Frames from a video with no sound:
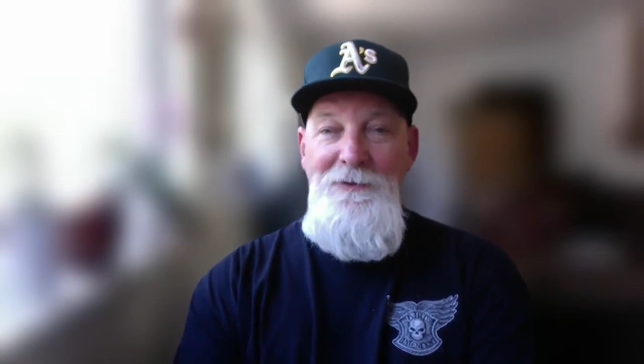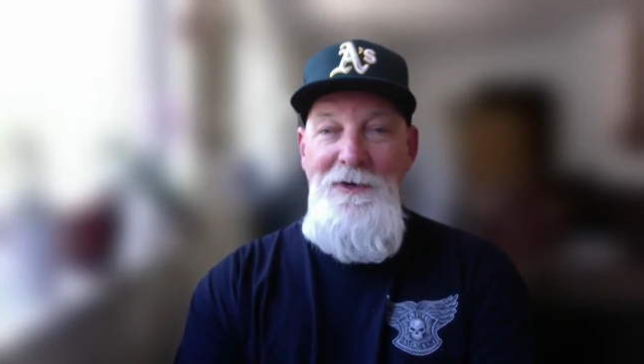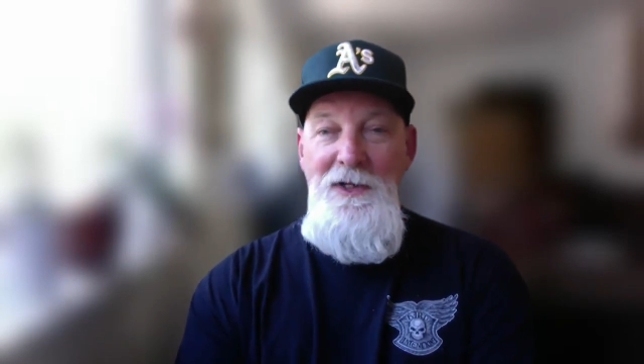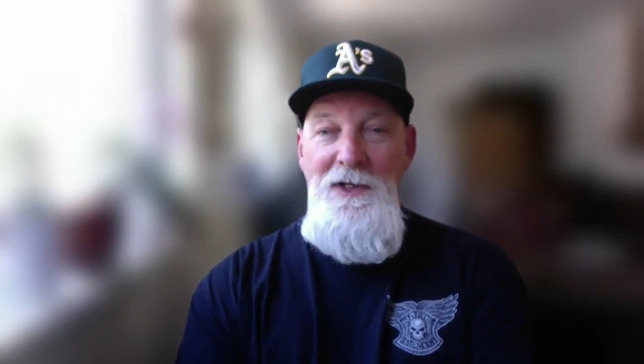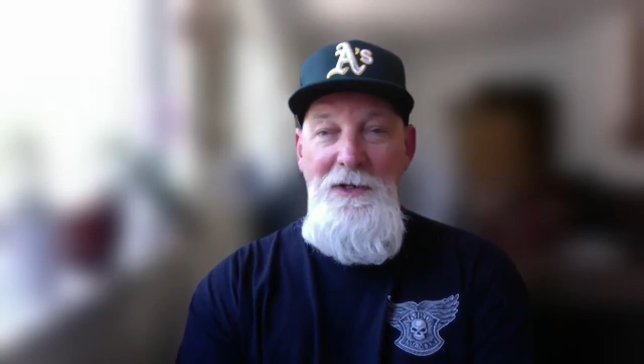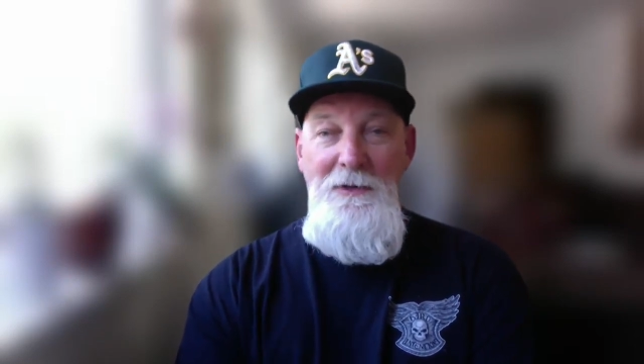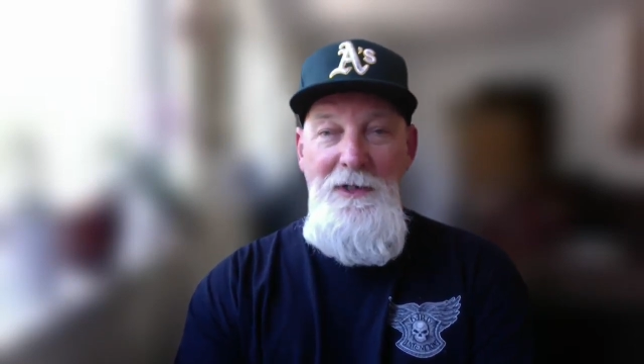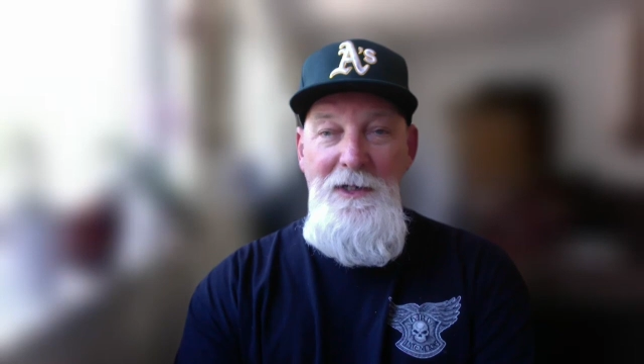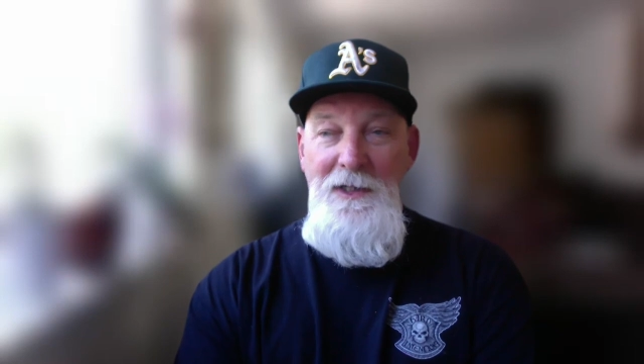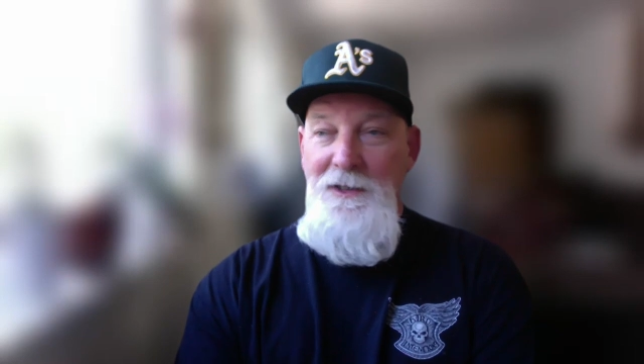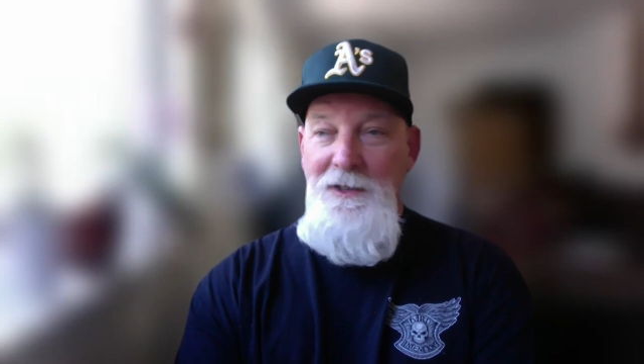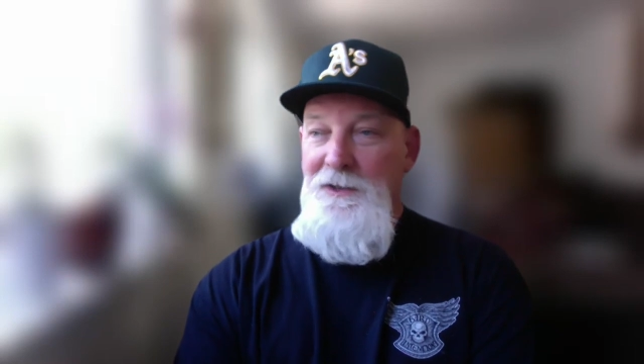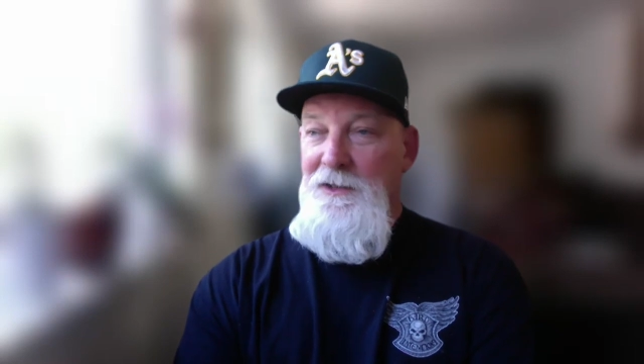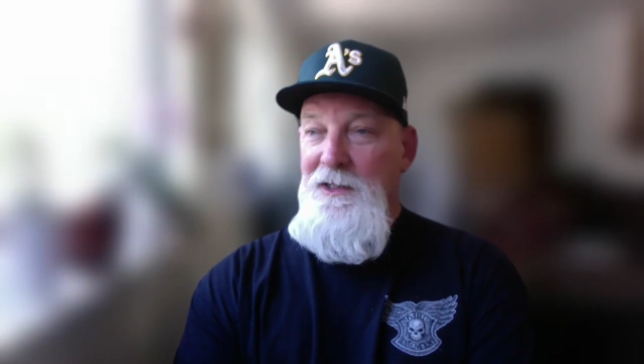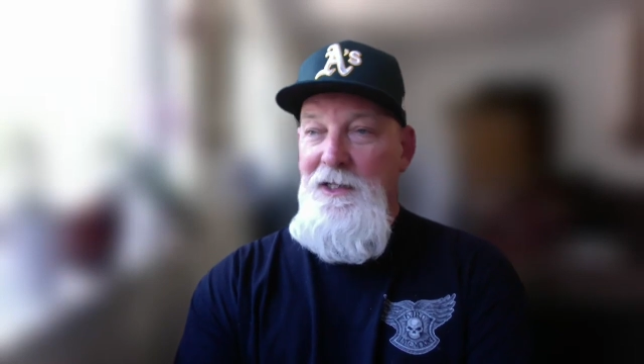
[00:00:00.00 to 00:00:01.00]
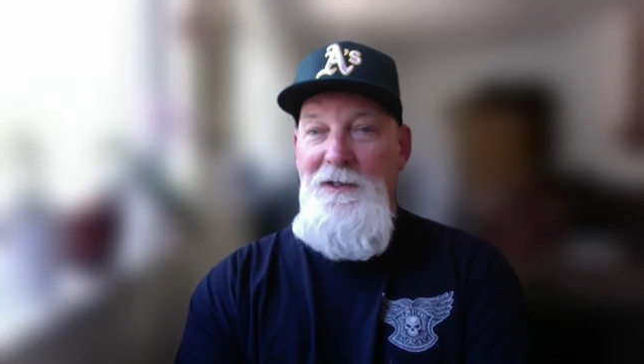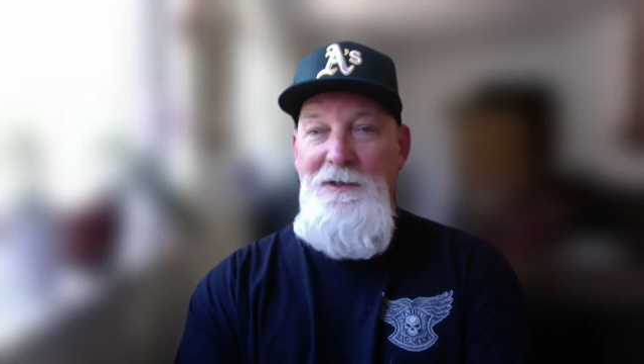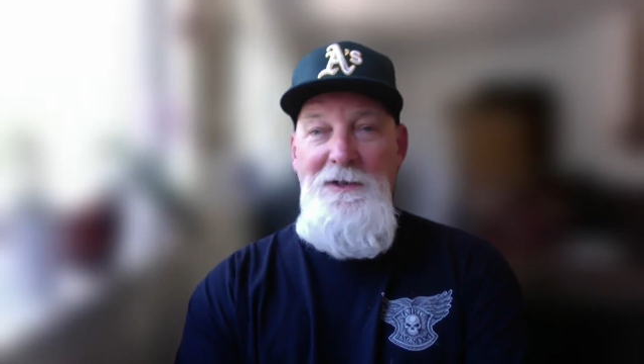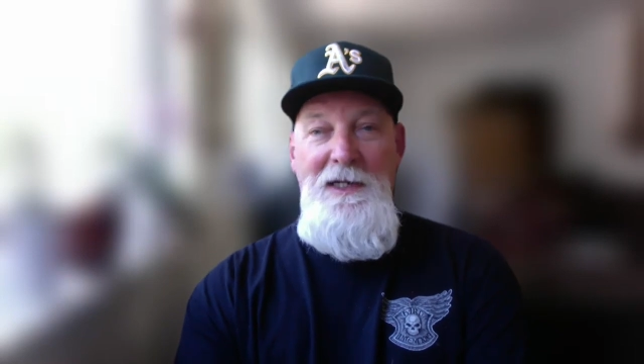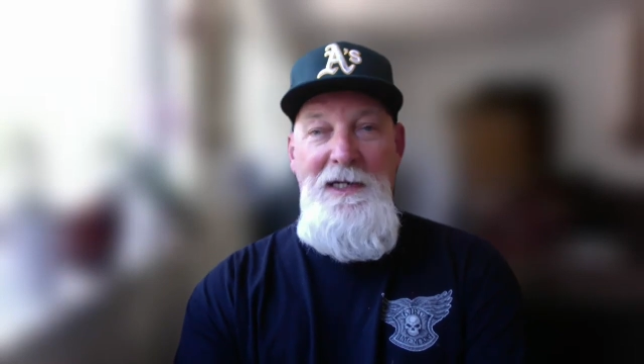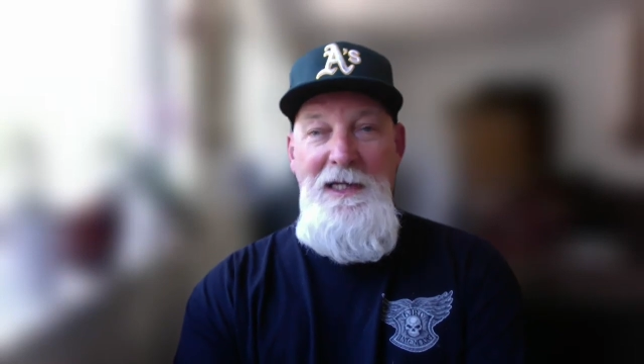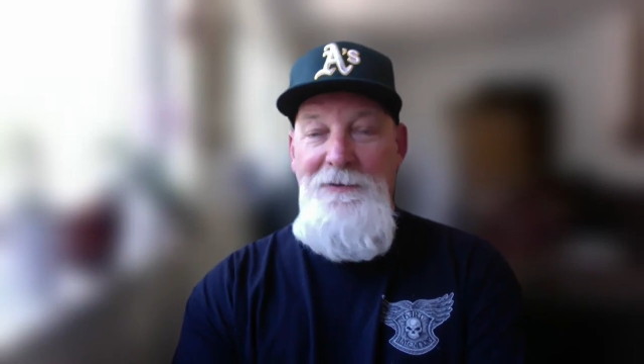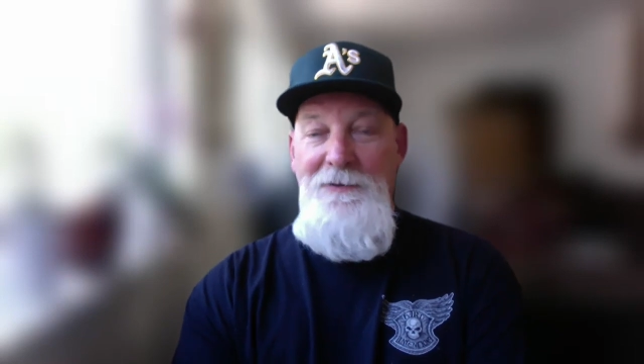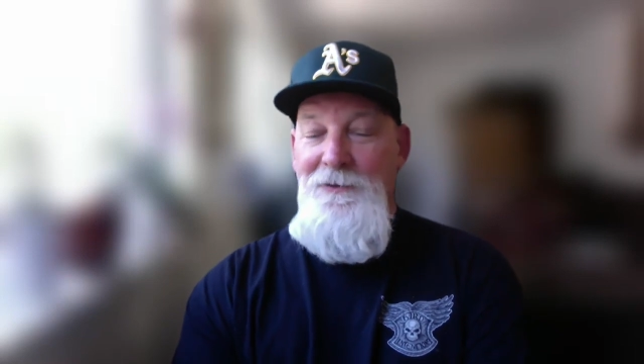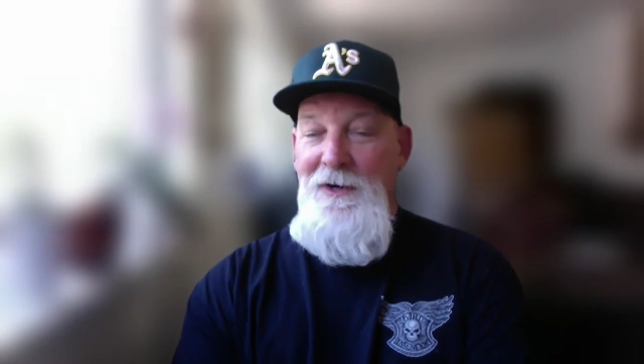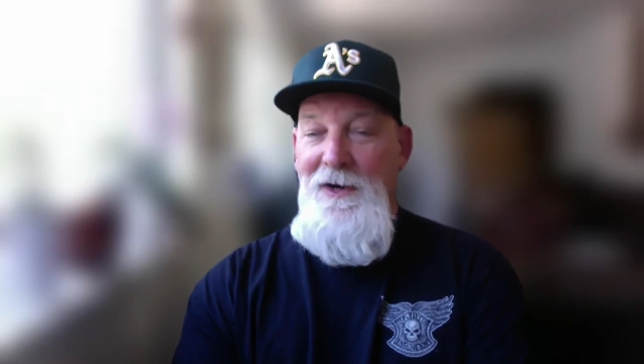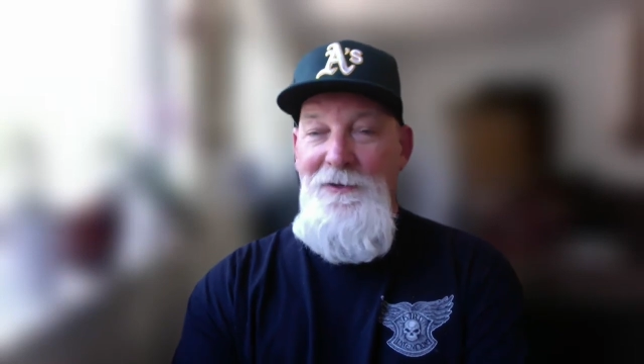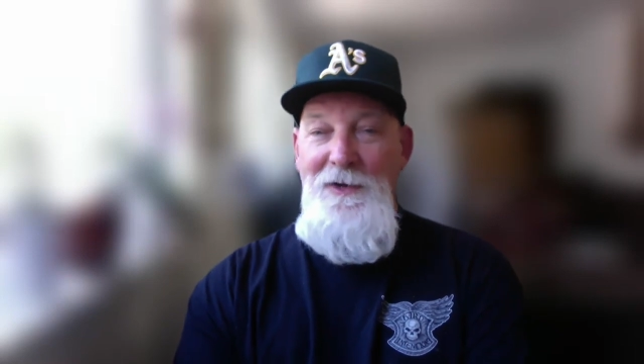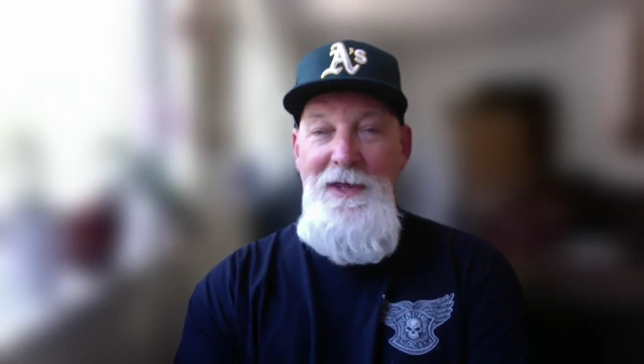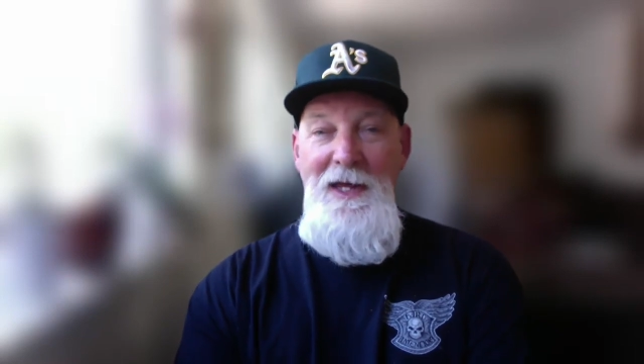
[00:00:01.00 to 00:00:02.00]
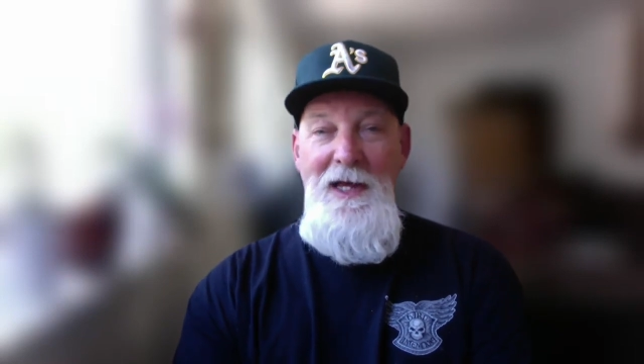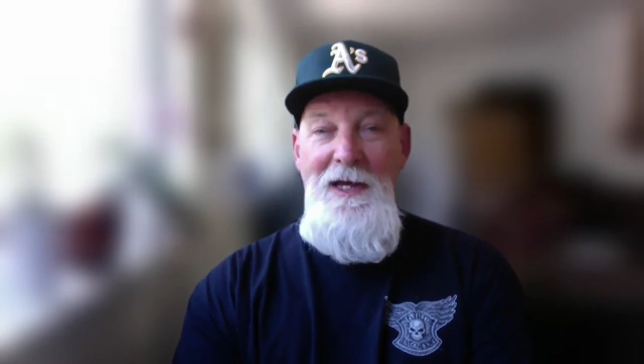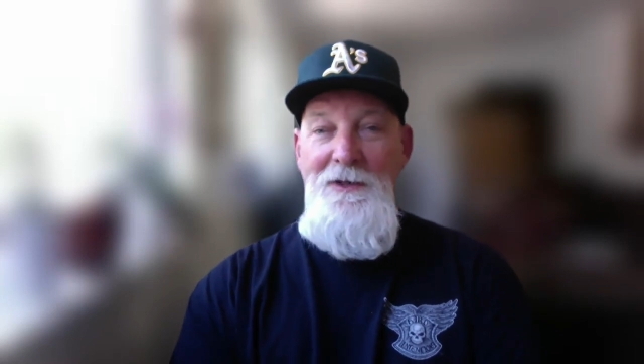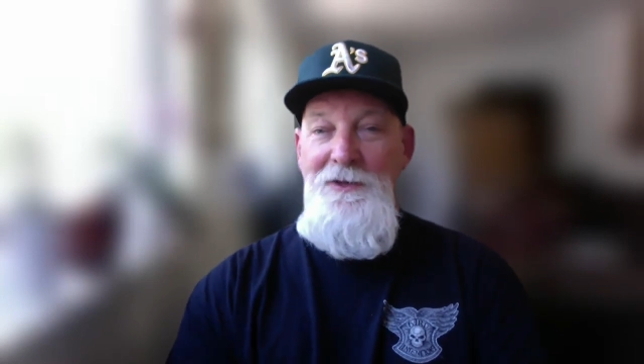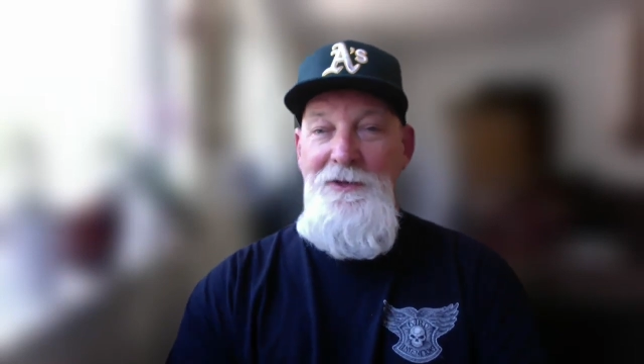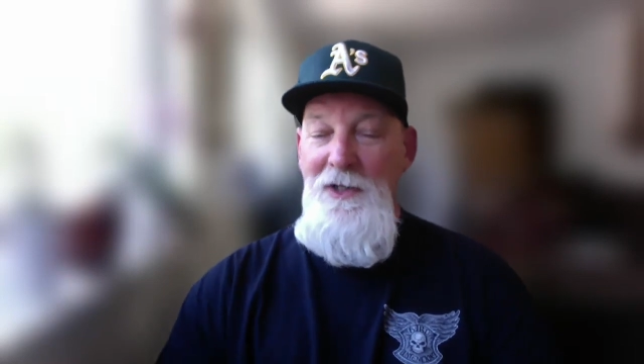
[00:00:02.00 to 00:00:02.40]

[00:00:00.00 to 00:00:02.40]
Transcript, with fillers: for unions and there's a need for everything else.